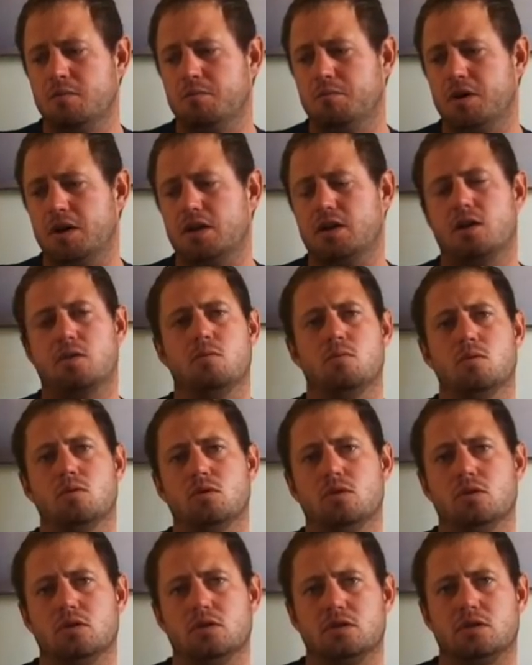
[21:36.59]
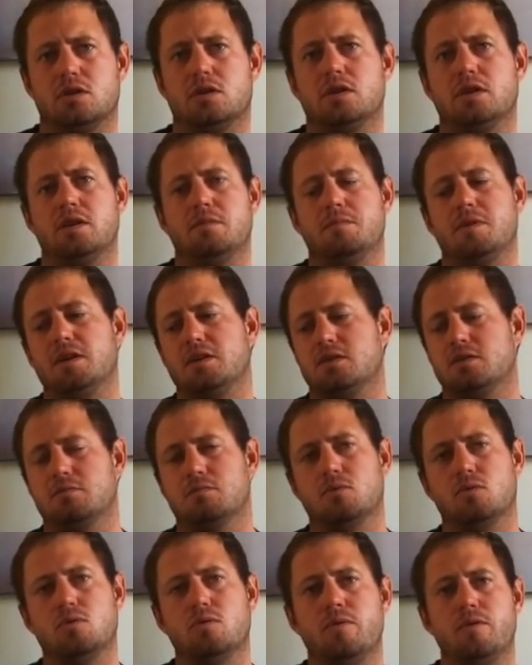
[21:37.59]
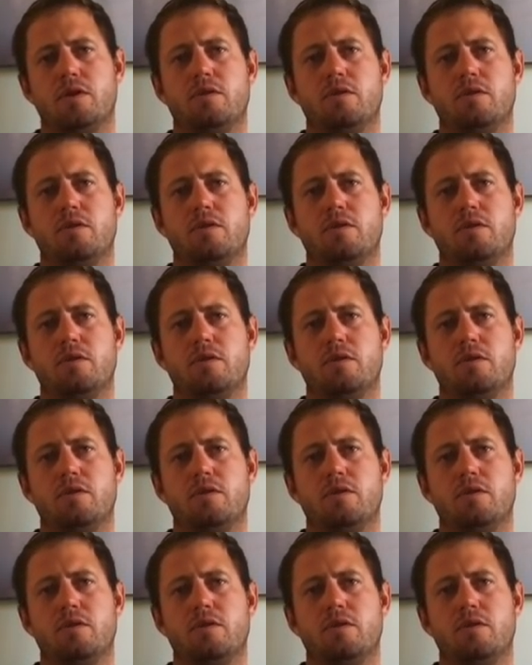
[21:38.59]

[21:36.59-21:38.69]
But I will try and make some more.